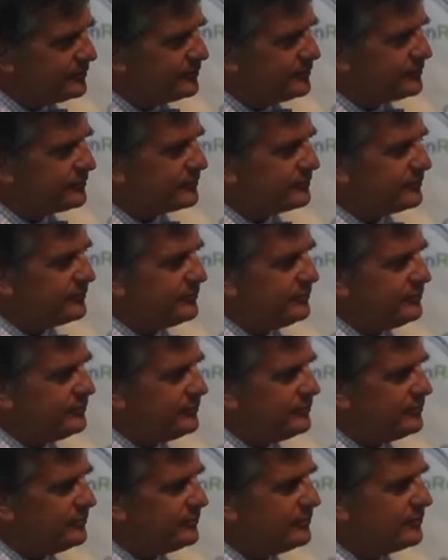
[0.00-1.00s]

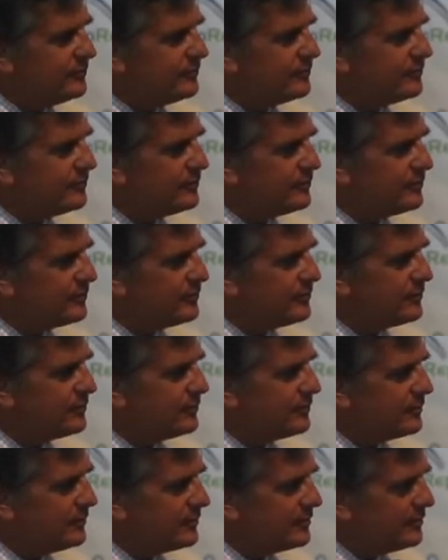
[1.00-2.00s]

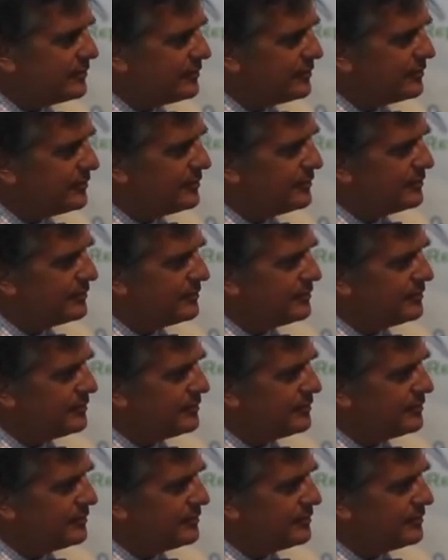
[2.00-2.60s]
The person shown says nothing.